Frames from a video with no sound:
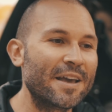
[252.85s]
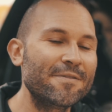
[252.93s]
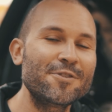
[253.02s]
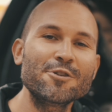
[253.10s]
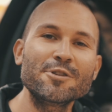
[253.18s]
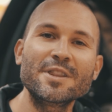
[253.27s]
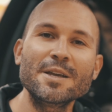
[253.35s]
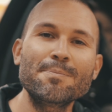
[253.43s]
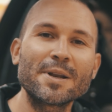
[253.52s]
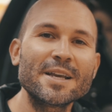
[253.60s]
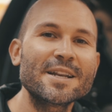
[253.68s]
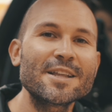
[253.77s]
If you
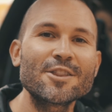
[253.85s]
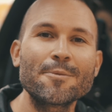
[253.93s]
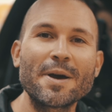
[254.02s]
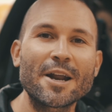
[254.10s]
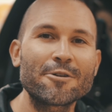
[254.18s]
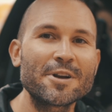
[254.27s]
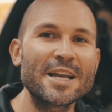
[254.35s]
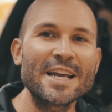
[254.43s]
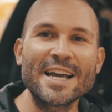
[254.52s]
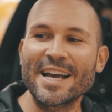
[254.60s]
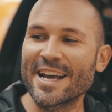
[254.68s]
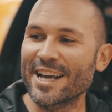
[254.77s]
depleted the battery,
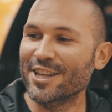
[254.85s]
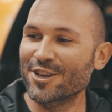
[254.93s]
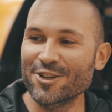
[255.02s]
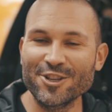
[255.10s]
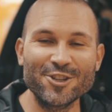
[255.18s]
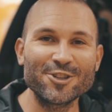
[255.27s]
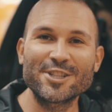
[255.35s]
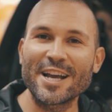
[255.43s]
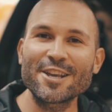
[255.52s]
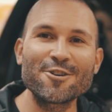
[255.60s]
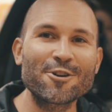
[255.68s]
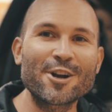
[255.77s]
you take your